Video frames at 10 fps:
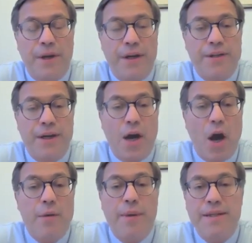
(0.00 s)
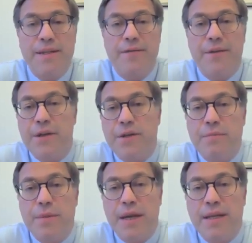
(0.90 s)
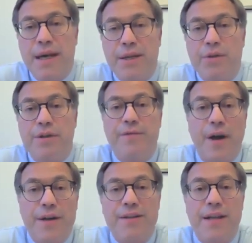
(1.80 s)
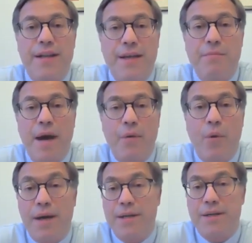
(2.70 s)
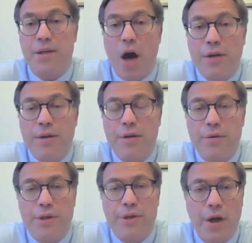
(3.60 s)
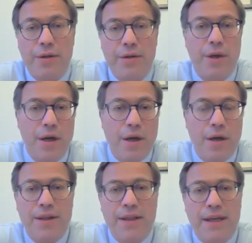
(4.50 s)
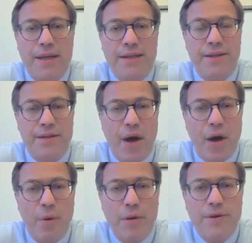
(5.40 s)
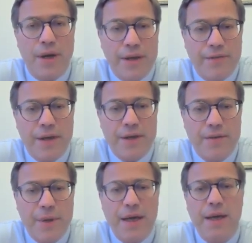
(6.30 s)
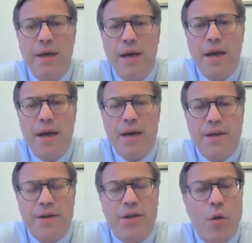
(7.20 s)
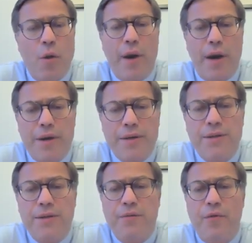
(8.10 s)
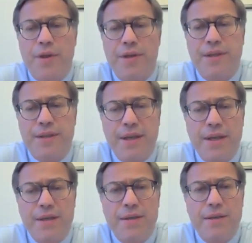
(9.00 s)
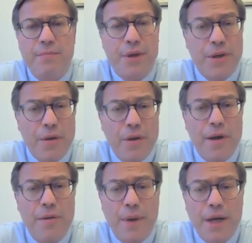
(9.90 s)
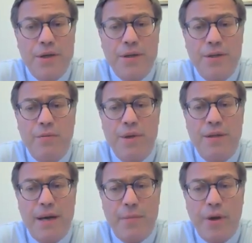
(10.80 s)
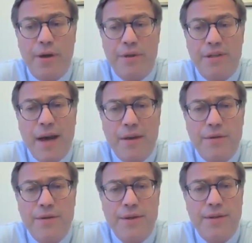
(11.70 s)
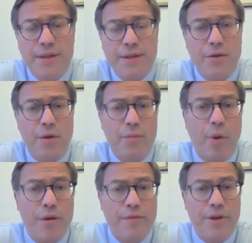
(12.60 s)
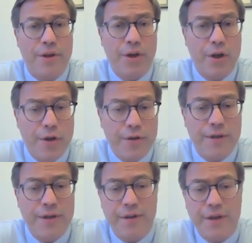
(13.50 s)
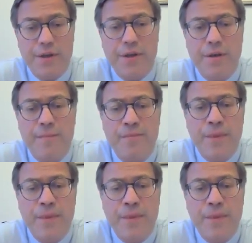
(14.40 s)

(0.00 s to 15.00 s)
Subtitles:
It is a non-based definition, meaning that you define something by what it is not, which is not something that is desirable, scientifically speaking. There is low awareness for this disease, particularly in patients with metabolic risk factors, since this is not part of the current definition.